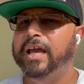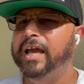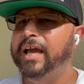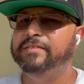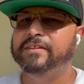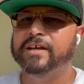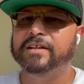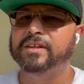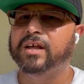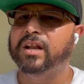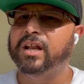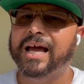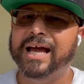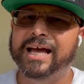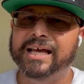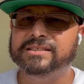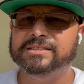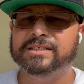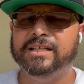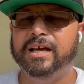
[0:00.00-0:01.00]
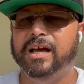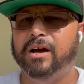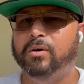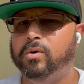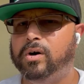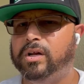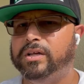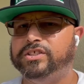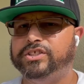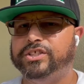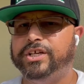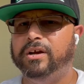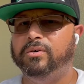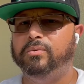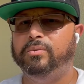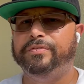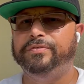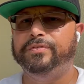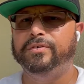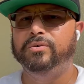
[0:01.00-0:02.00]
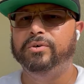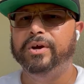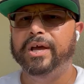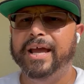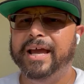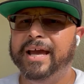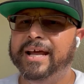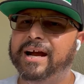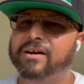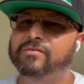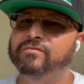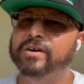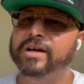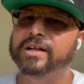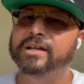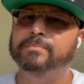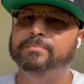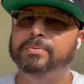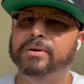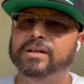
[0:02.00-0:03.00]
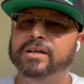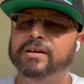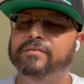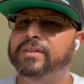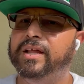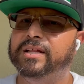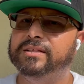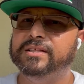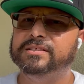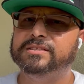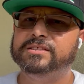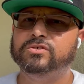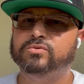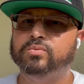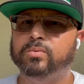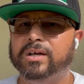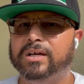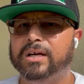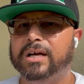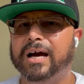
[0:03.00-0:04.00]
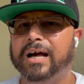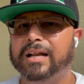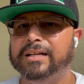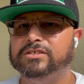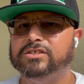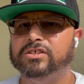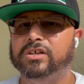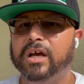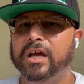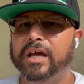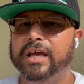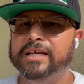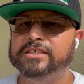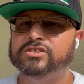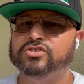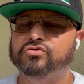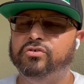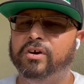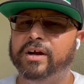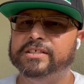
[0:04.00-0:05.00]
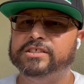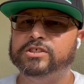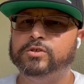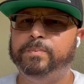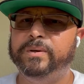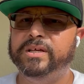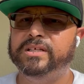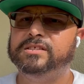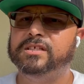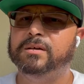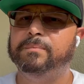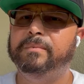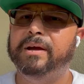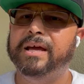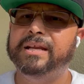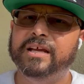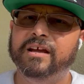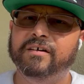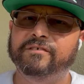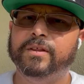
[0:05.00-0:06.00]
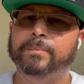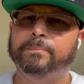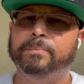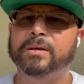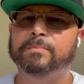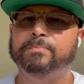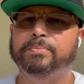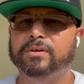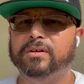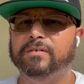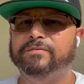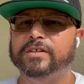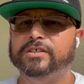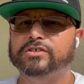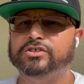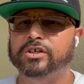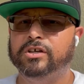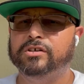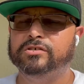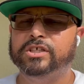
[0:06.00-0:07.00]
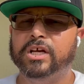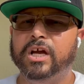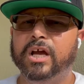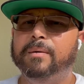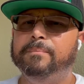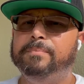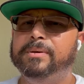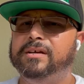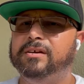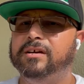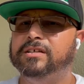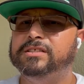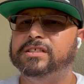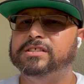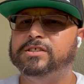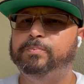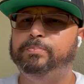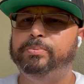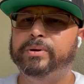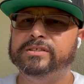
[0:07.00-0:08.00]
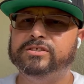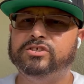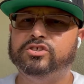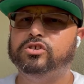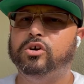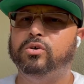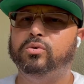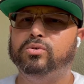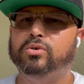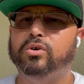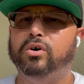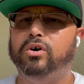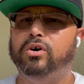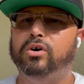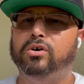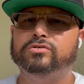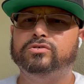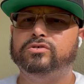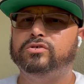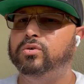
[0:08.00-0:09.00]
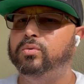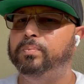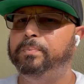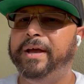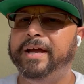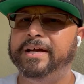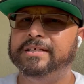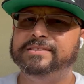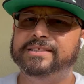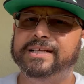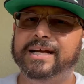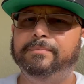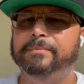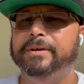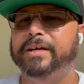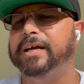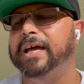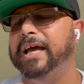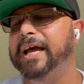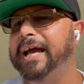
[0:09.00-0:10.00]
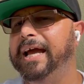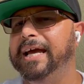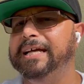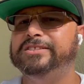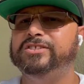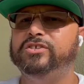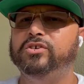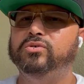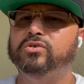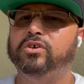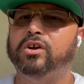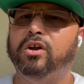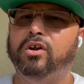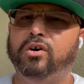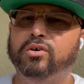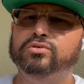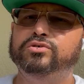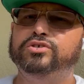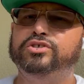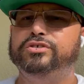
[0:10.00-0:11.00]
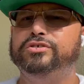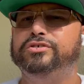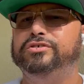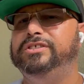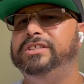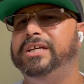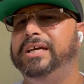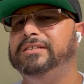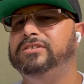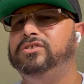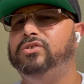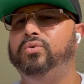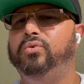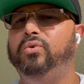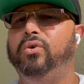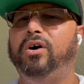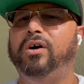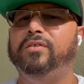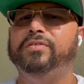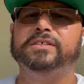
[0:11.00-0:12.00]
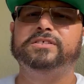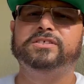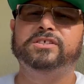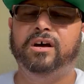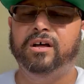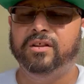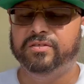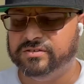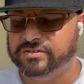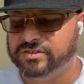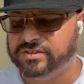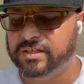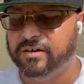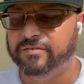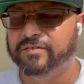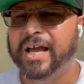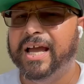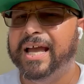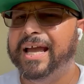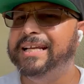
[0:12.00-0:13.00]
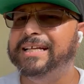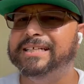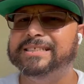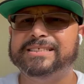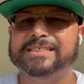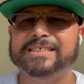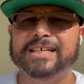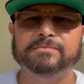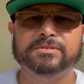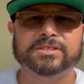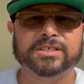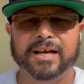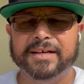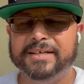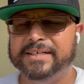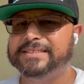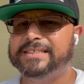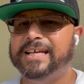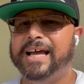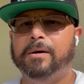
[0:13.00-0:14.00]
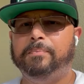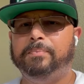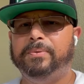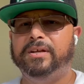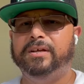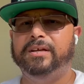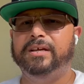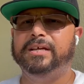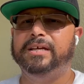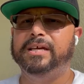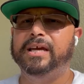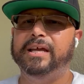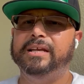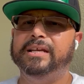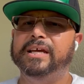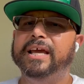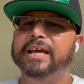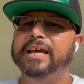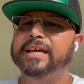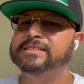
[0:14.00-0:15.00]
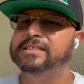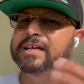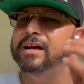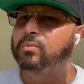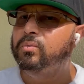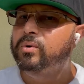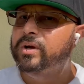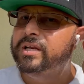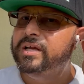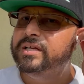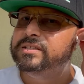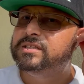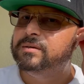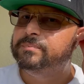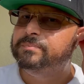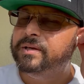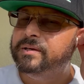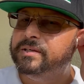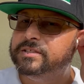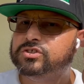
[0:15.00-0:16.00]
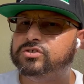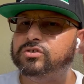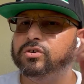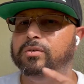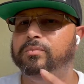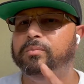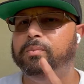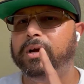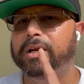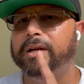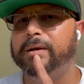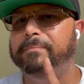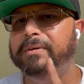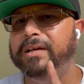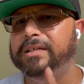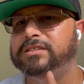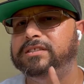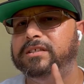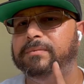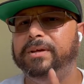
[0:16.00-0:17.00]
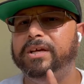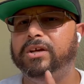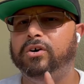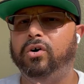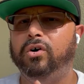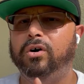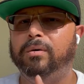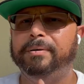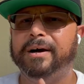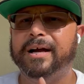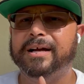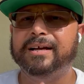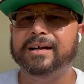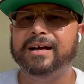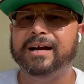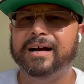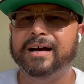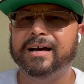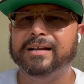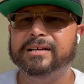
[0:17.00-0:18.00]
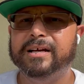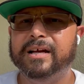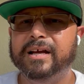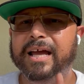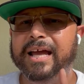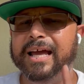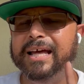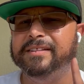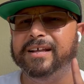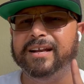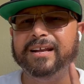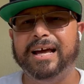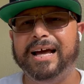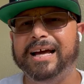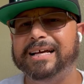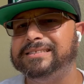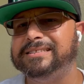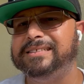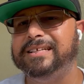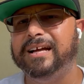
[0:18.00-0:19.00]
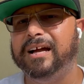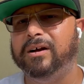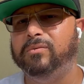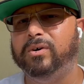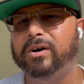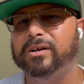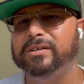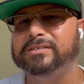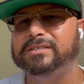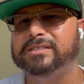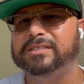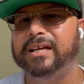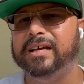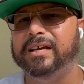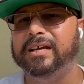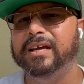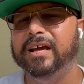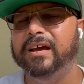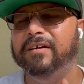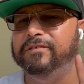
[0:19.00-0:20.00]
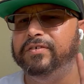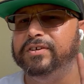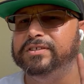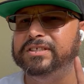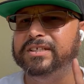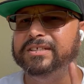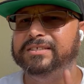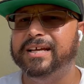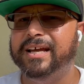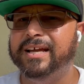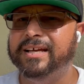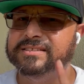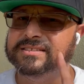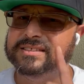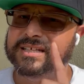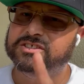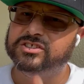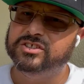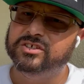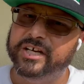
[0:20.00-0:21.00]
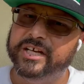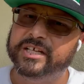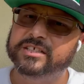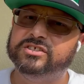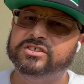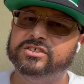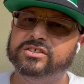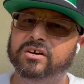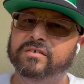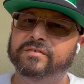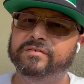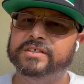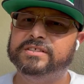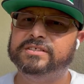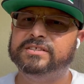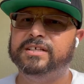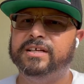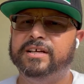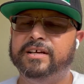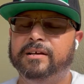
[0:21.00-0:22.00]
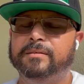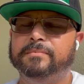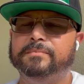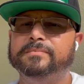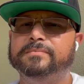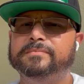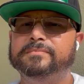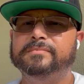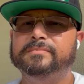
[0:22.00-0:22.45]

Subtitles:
And then the last thing I want to share with you, and I really believe that this is what God is trying to speak to many of the people of the church, because it's been so long through pandemic and through closures and through all this other stuff, and it seems like it's happening again, is that we need to be sure what it means to be called by God. And the last thing I want to say for today is that you're in service to Him.